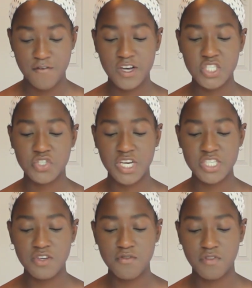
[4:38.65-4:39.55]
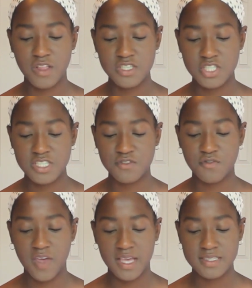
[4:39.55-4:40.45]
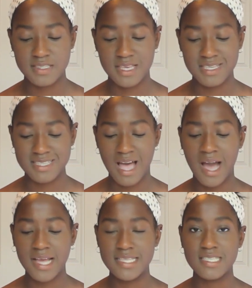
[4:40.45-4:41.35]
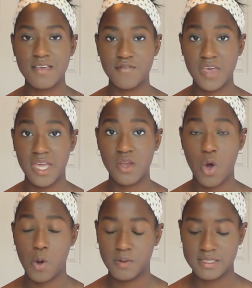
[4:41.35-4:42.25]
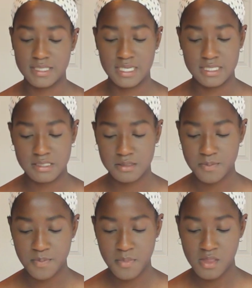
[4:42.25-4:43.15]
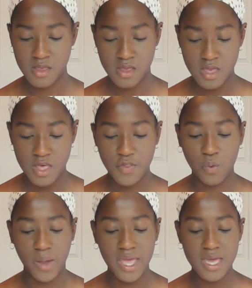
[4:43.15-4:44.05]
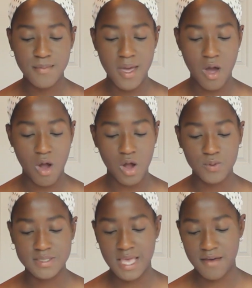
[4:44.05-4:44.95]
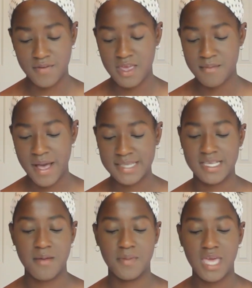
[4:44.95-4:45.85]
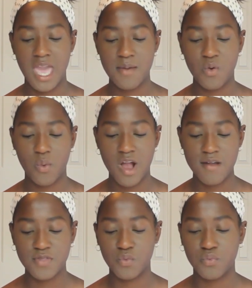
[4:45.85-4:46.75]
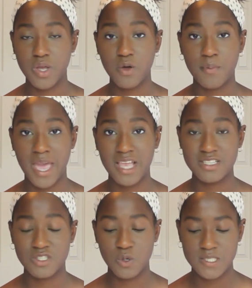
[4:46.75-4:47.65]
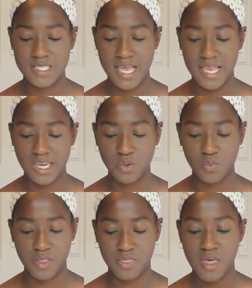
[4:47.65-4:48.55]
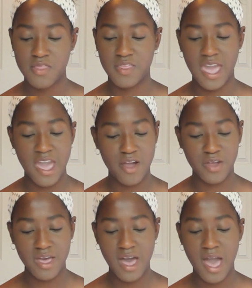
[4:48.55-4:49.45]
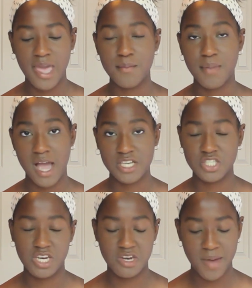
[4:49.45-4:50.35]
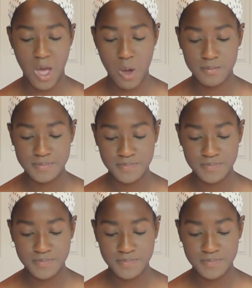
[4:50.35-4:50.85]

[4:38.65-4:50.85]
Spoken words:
Frustration flushed his face and his eyes conveyed hopelessness. The weight in my heart was heavy as I became aware of the real pain associated with the area I am passionate about.